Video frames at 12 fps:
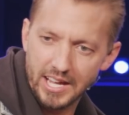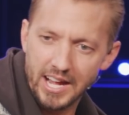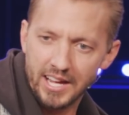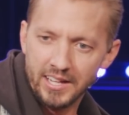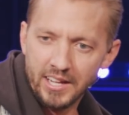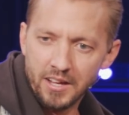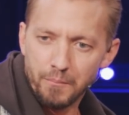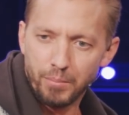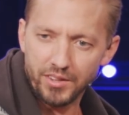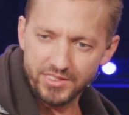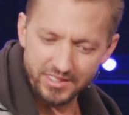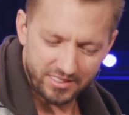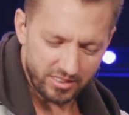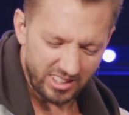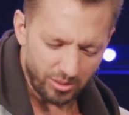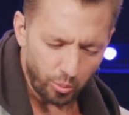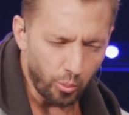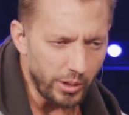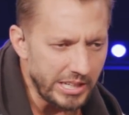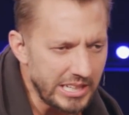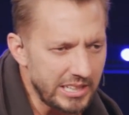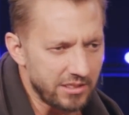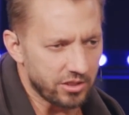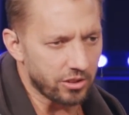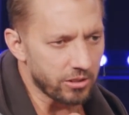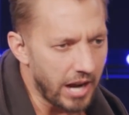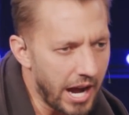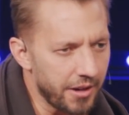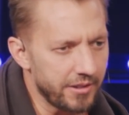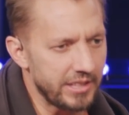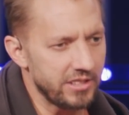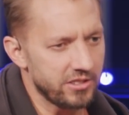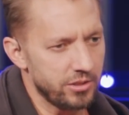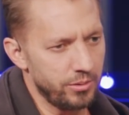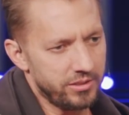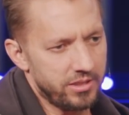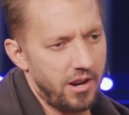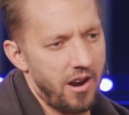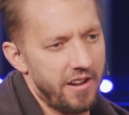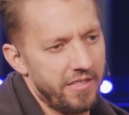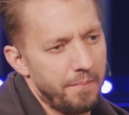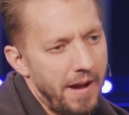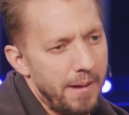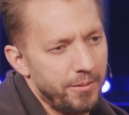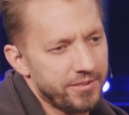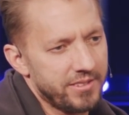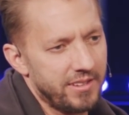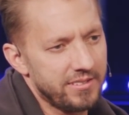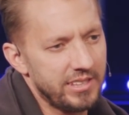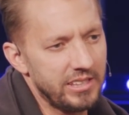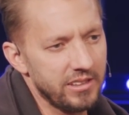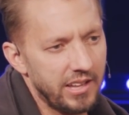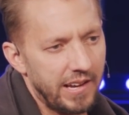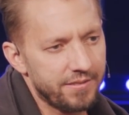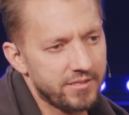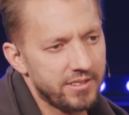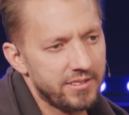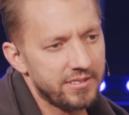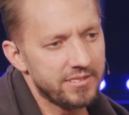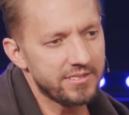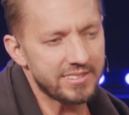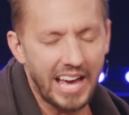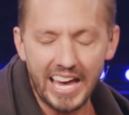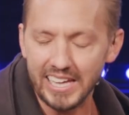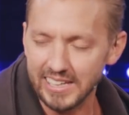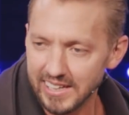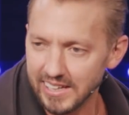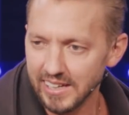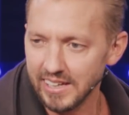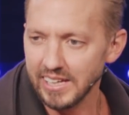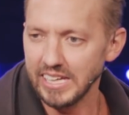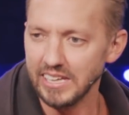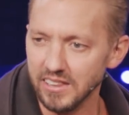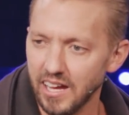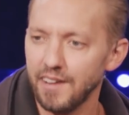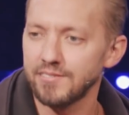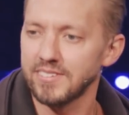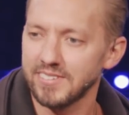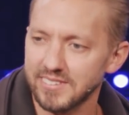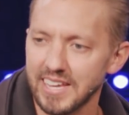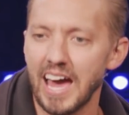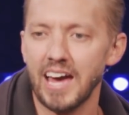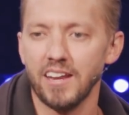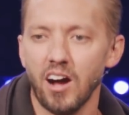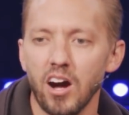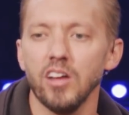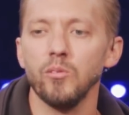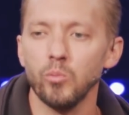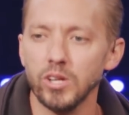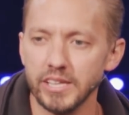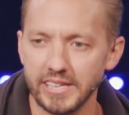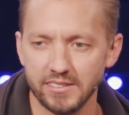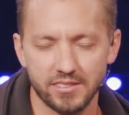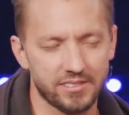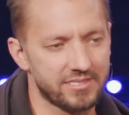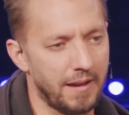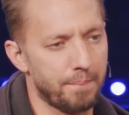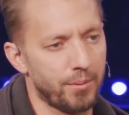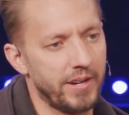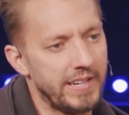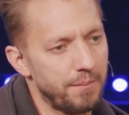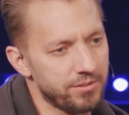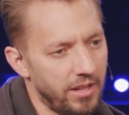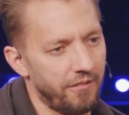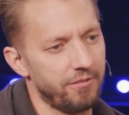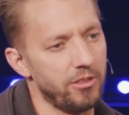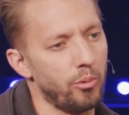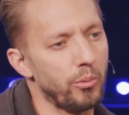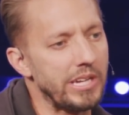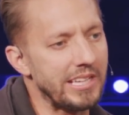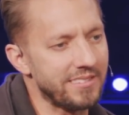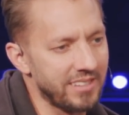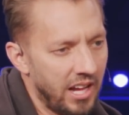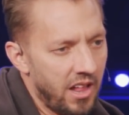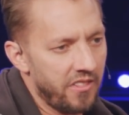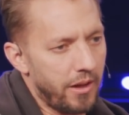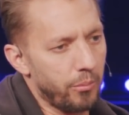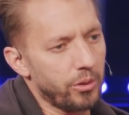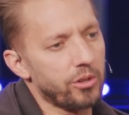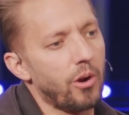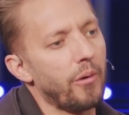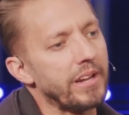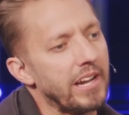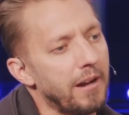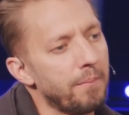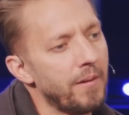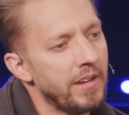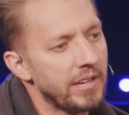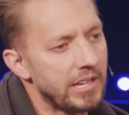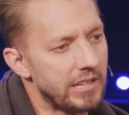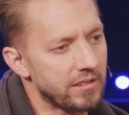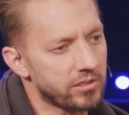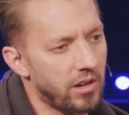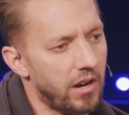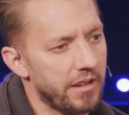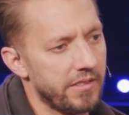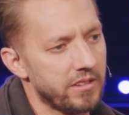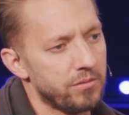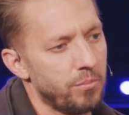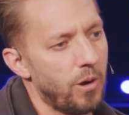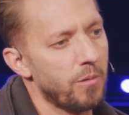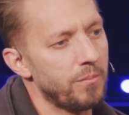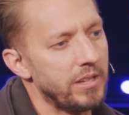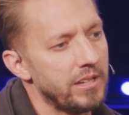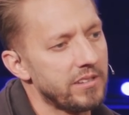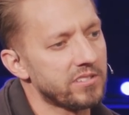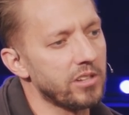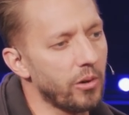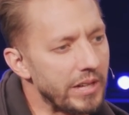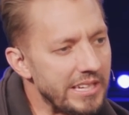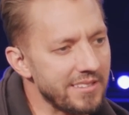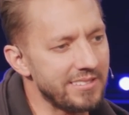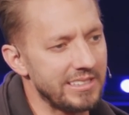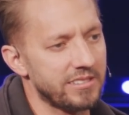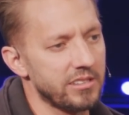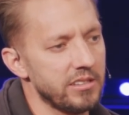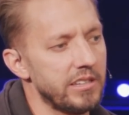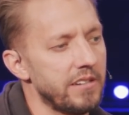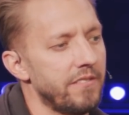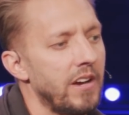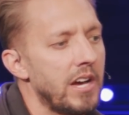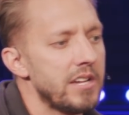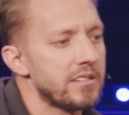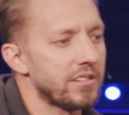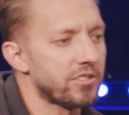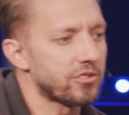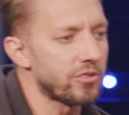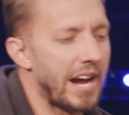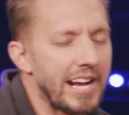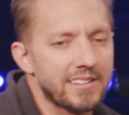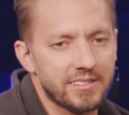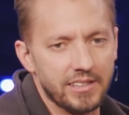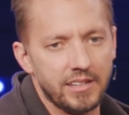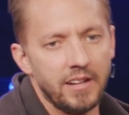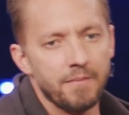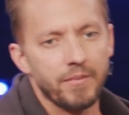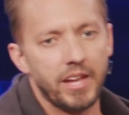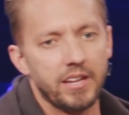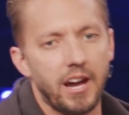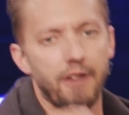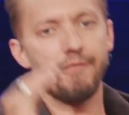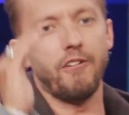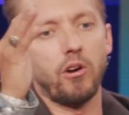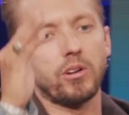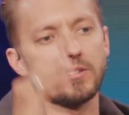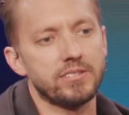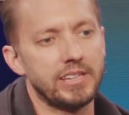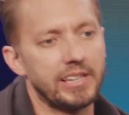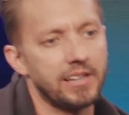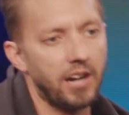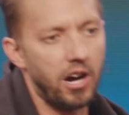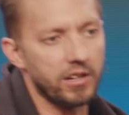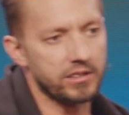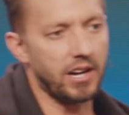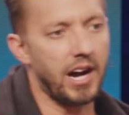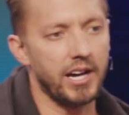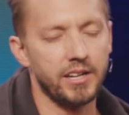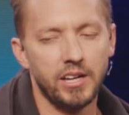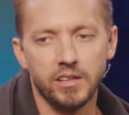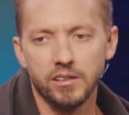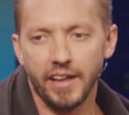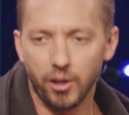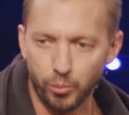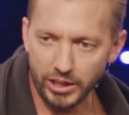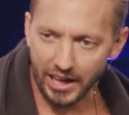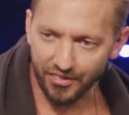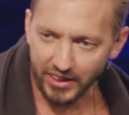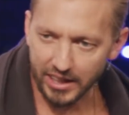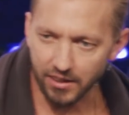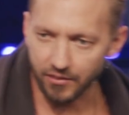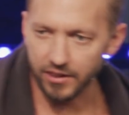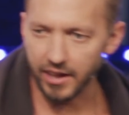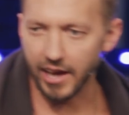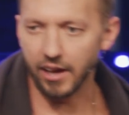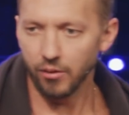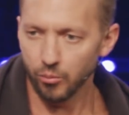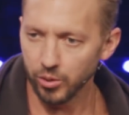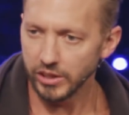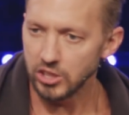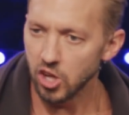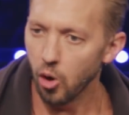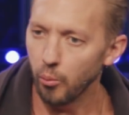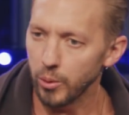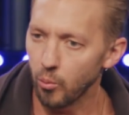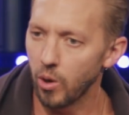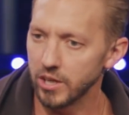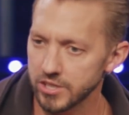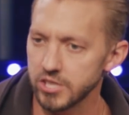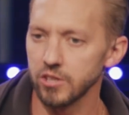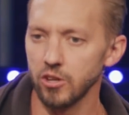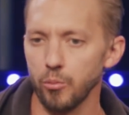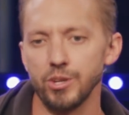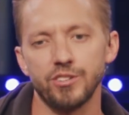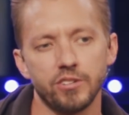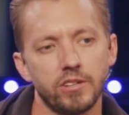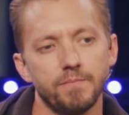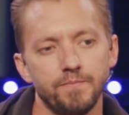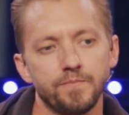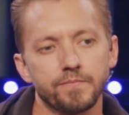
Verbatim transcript: that, but these, these weeds crowded into his heart. And the Bible says he left sad. He left sad, unwilling to separate himself from the weeds that were growing up in his heart in this moment. It's so easy to live distracted and not focusing on God like we, at the end of the day, really know we want to, know we should.